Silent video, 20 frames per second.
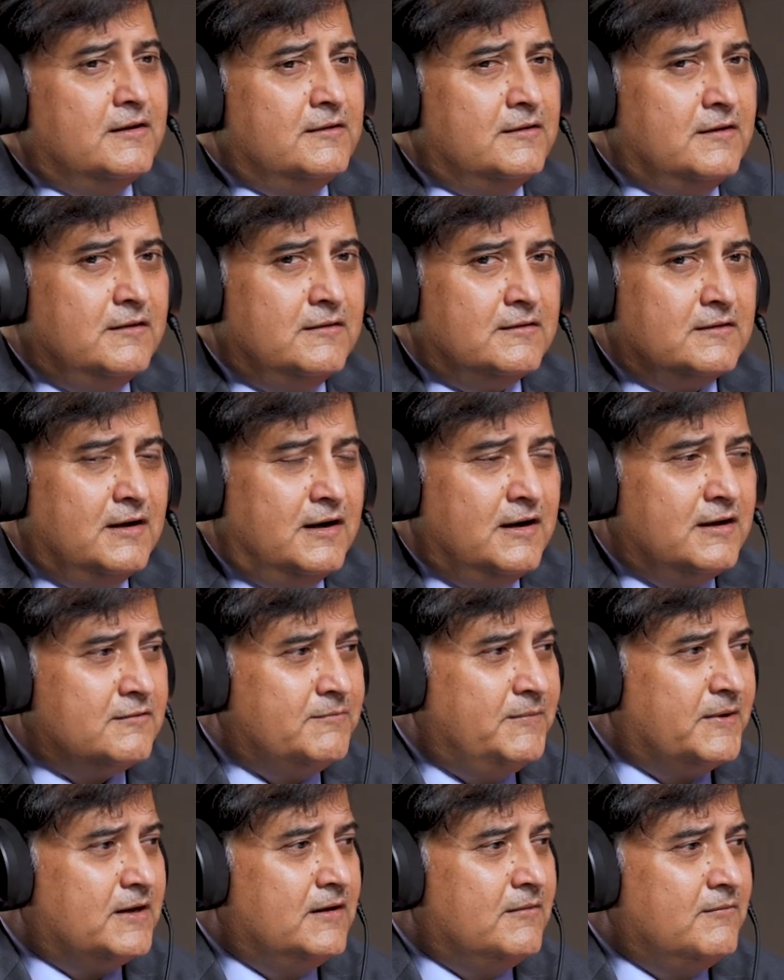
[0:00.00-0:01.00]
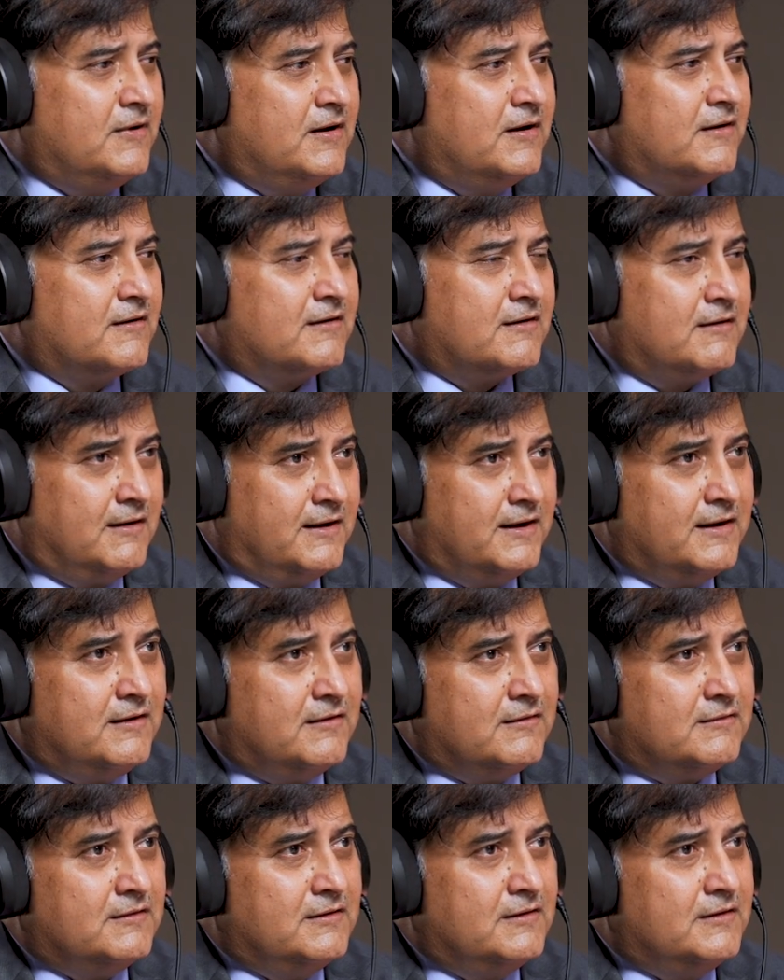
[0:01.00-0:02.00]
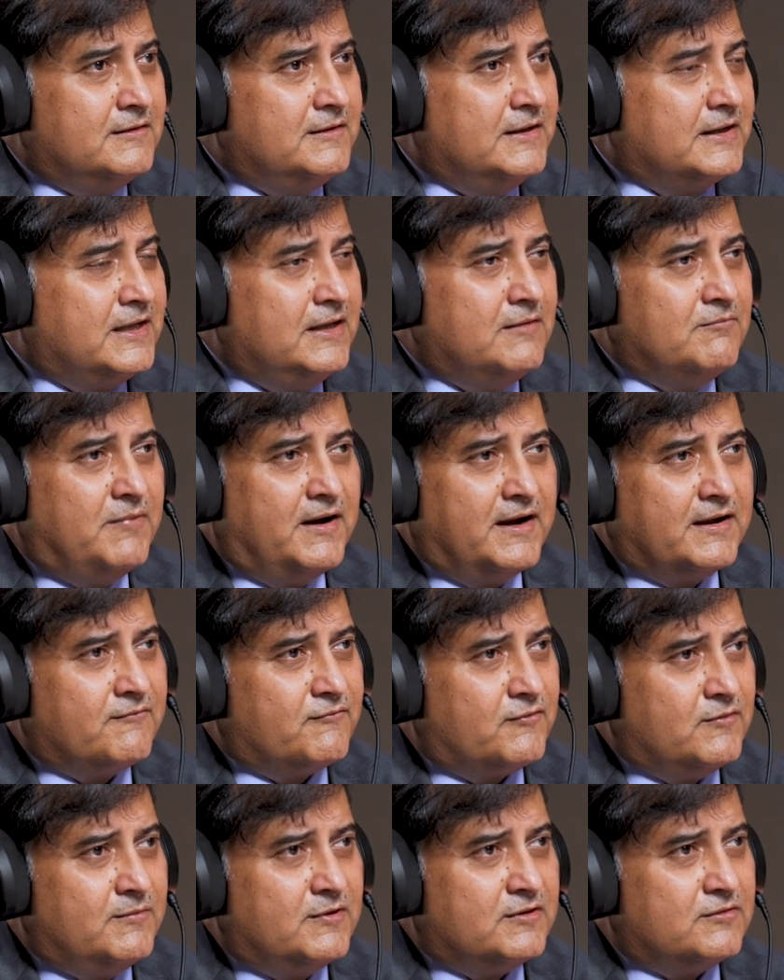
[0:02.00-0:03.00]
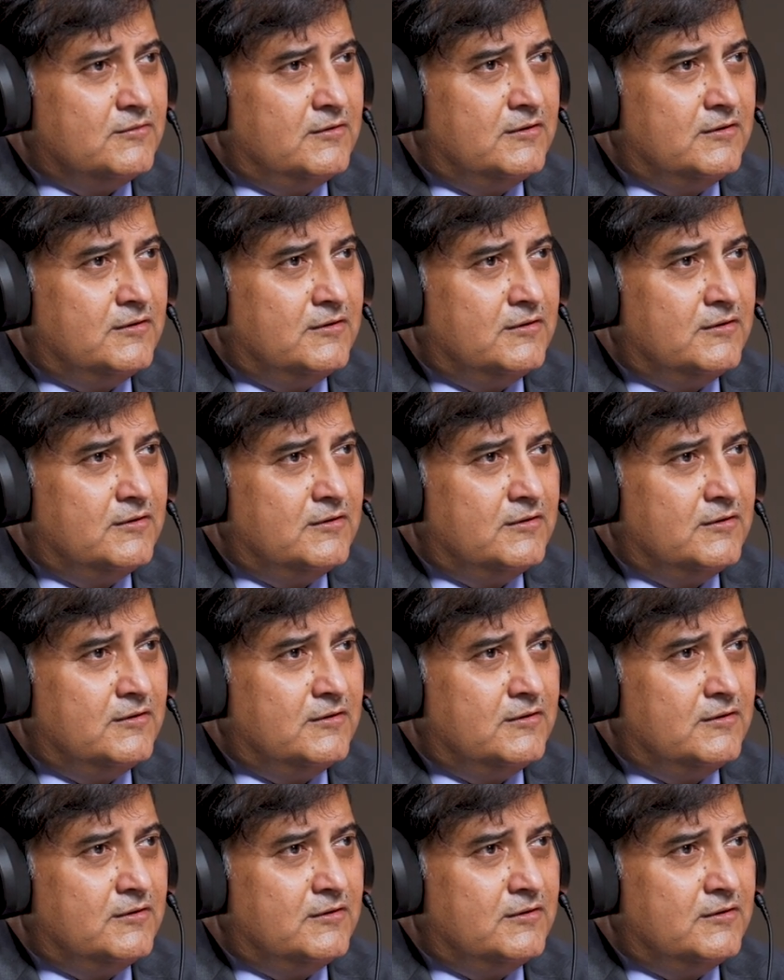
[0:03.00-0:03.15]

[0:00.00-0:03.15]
These guys become our clients. They keep buying from us